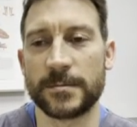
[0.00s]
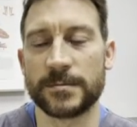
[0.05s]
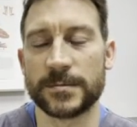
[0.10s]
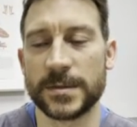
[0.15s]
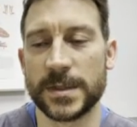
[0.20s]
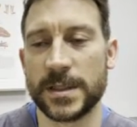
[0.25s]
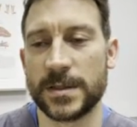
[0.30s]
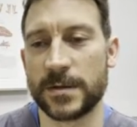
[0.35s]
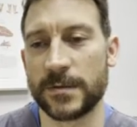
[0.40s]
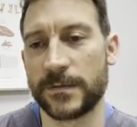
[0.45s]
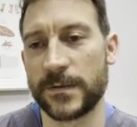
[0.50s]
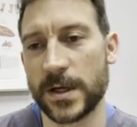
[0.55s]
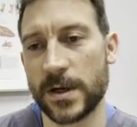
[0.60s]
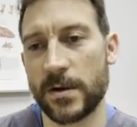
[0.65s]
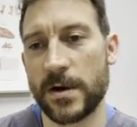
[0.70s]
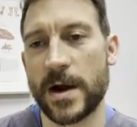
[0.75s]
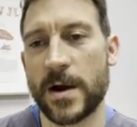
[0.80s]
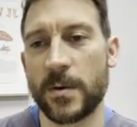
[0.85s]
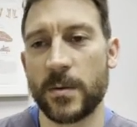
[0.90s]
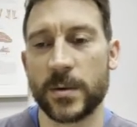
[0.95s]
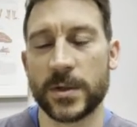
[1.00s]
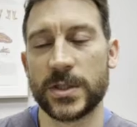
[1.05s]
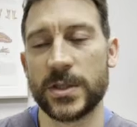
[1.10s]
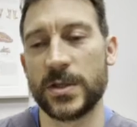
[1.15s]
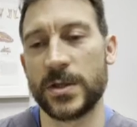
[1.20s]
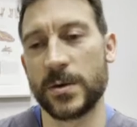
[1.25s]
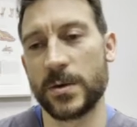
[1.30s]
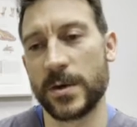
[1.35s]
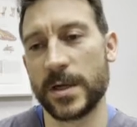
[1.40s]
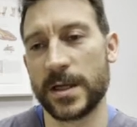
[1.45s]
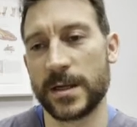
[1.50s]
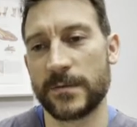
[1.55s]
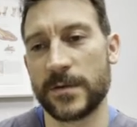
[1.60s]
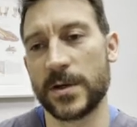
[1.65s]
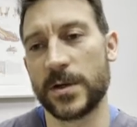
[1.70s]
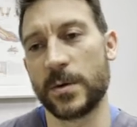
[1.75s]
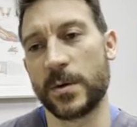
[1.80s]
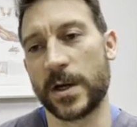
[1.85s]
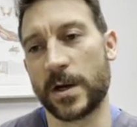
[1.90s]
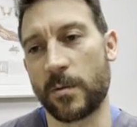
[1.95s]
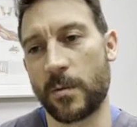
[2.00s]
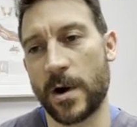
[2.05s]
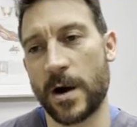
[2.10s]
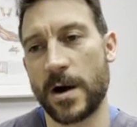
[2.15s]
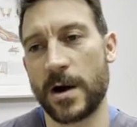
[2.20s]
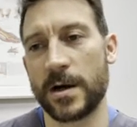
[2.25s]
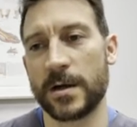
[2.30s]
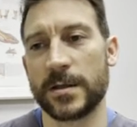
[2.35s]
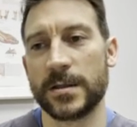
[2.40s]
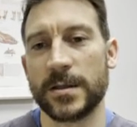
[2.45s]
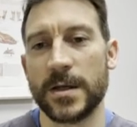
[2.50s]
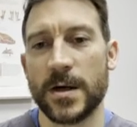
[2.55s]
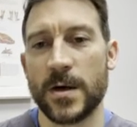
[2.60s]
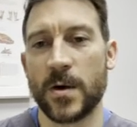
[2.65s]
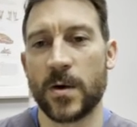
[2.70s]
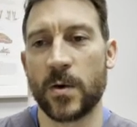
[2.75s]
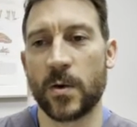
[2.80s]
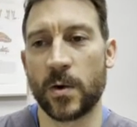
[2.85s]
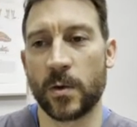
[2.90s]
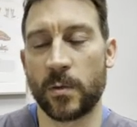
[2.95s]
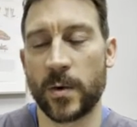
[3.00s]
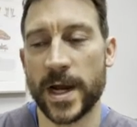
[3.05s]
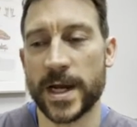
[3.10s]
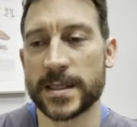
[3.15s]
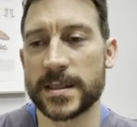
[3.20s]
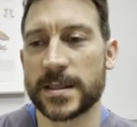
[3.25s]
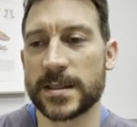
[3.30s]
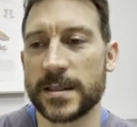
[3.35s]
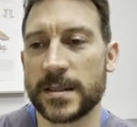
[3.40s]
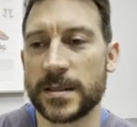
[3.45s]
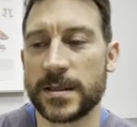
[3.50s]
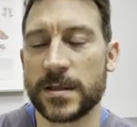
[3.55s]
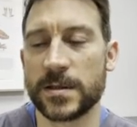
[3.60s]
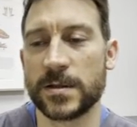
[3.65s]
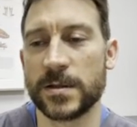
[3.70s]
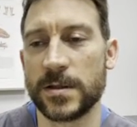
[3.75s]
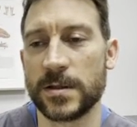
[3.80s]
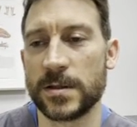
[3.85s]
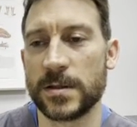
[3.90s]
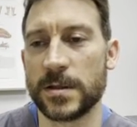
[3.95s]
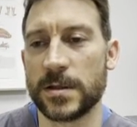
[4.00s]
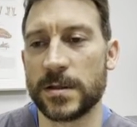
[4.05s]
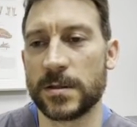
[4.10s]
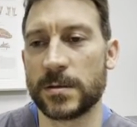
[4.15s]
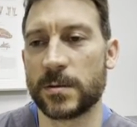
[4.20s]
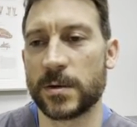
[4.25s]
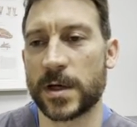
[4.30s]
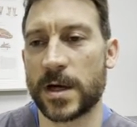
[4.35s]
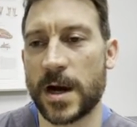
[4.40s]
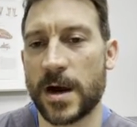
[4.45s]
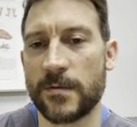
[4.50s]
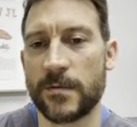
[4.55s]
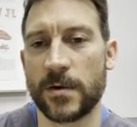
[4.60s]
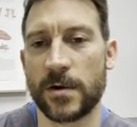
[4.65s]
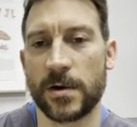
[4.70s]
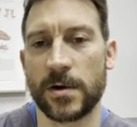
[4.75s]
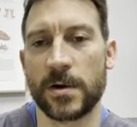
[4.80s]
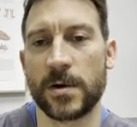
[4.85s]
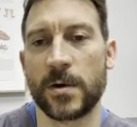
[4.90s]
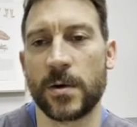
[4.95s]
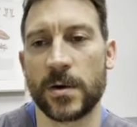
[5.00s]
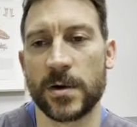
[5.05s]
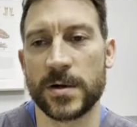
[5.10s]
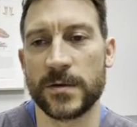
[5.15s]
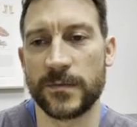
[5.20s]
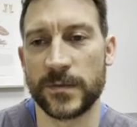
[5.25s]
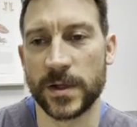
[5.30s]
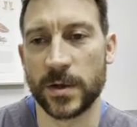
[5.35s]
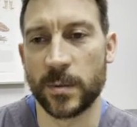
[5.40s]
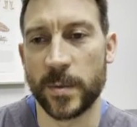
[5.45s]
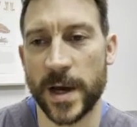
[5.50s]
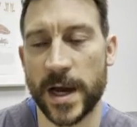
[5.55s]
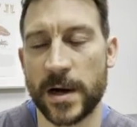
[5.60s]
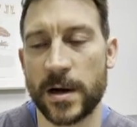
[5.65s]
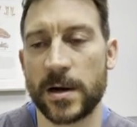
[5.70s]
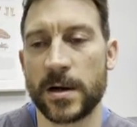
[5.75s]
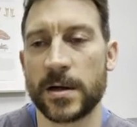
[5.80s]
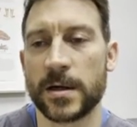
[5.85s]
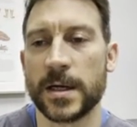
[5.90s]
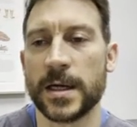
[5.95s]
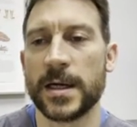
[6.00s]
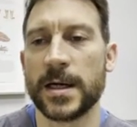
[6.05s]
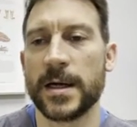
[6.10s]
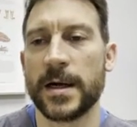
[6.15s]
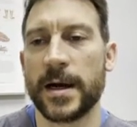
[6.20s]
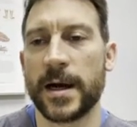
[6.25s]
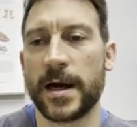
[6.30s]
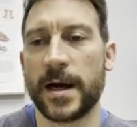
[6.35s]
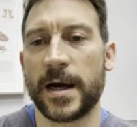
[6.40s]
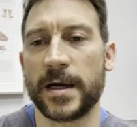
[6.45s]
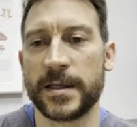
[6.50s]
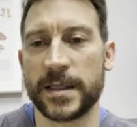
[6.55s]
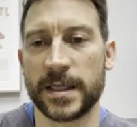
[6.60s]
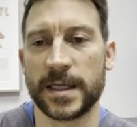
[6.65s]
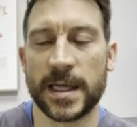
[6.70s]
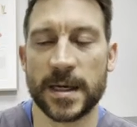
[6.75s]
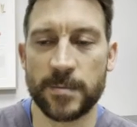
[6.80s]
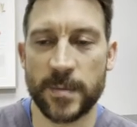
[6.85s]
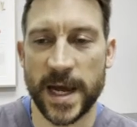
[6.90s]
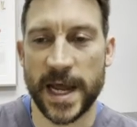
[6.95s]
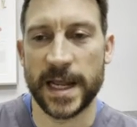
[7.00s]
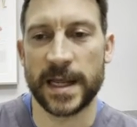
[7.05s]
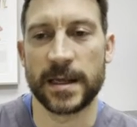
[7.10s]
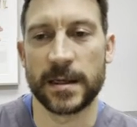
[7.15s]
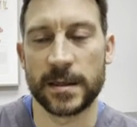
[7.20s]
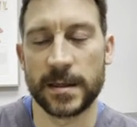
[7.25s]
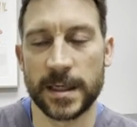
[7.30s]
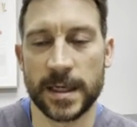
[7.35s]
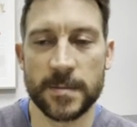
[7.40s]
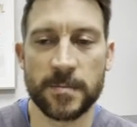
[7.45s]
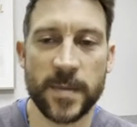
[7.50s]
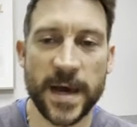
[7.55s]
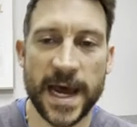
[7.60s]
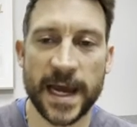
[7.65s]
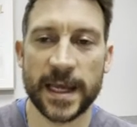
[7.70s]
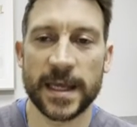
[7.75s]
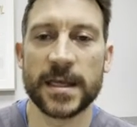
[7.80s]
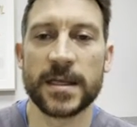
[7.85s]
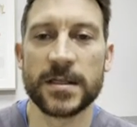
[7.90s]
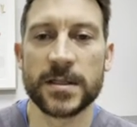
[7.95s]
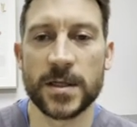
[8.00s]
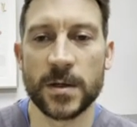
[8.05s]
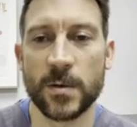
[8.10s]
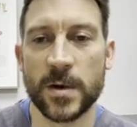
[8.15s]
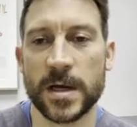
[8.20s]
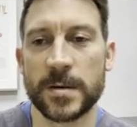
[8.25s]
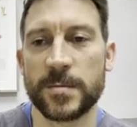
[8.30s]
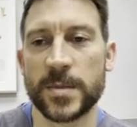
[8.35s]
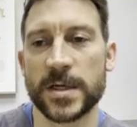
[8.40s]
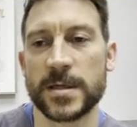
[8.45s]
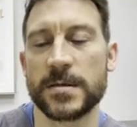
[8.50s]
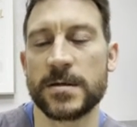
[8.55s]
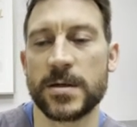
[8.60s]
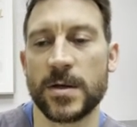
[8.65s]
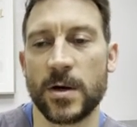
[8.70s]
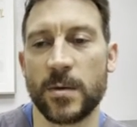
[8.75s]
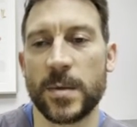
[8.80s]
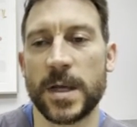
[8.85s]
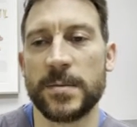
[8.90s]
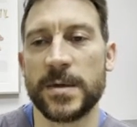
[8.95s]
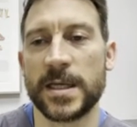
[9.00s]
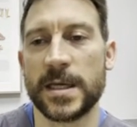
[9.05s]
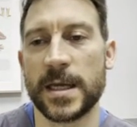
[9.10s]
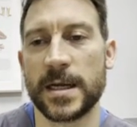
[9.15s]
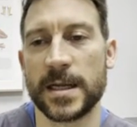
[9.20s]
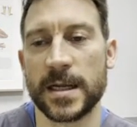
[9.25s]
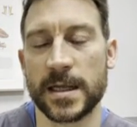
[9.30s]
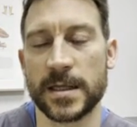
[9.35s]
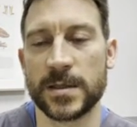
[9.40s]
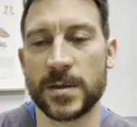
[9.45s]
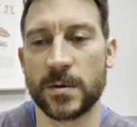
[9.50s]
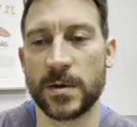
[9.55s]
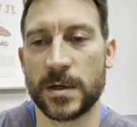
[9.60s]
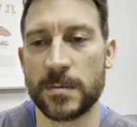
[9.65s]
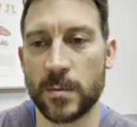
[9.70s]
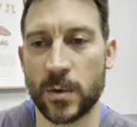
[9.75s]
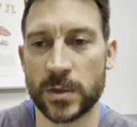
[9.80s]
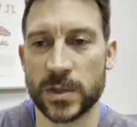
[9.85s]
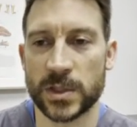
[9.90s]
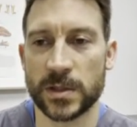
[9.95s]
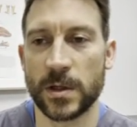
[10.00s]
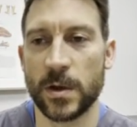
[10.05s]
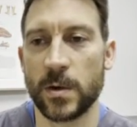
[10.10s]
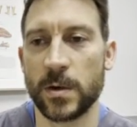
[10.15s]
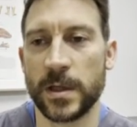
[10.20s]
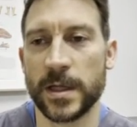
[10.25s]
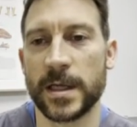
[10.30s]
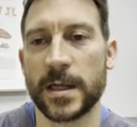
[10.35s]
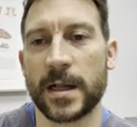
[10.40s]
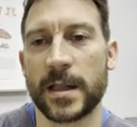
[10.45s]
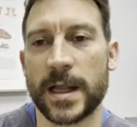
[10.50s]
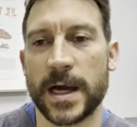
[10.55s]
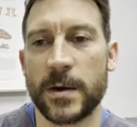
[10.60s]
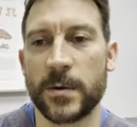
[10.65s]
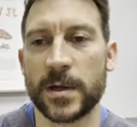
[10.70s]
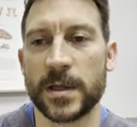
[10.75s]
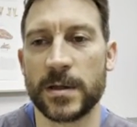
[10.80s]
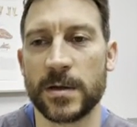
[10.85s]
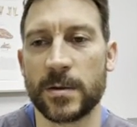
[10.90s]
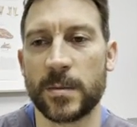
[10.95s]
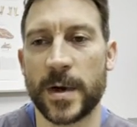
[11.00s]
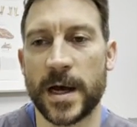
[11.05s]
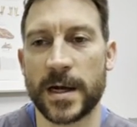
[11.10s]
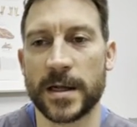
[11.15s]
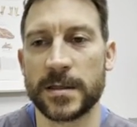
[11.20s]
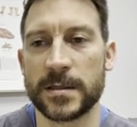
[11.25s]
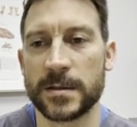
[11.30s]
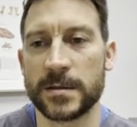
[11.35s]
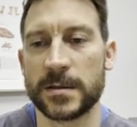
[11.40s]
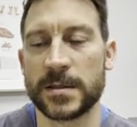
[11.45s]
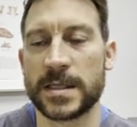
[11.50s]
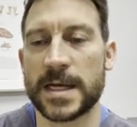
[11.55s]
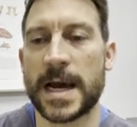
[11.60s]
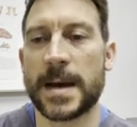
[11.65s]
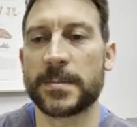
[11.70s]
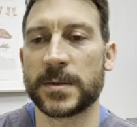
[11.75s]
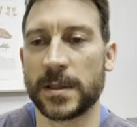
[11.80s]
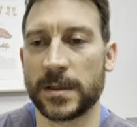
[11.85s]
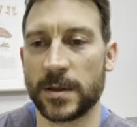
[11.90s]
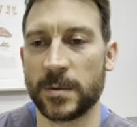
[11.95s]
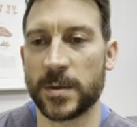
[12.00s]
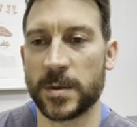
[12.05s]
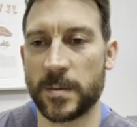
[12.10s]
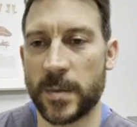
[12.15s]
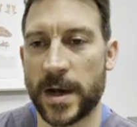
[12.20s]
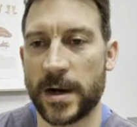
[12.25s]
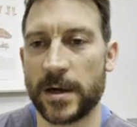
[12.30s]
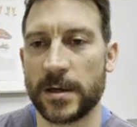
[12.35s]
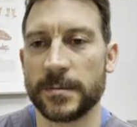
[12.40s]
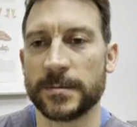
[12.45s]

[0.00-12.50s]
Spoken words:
either figure out what you're doing, if you're doing it wrong, or rest until you recover or you feel better, and then get back into it, but maybe getting into it more slowly and allowing your body to adapt a little bit better.